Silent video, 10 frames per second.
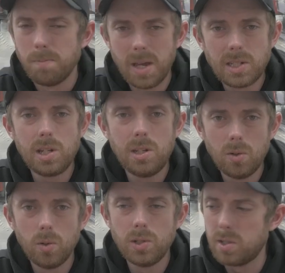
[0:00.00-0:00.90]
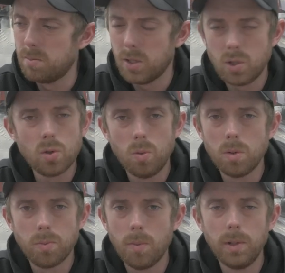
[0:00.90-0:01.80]
messy, noisy, and my saw
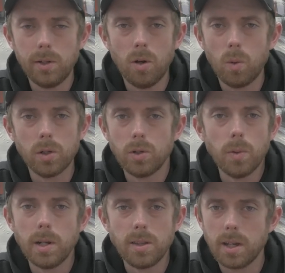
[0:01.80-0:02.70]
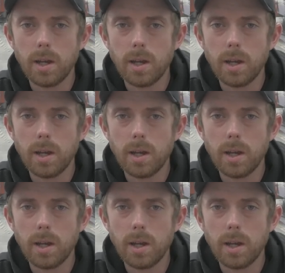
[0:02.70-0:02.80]
would probably not want to do anything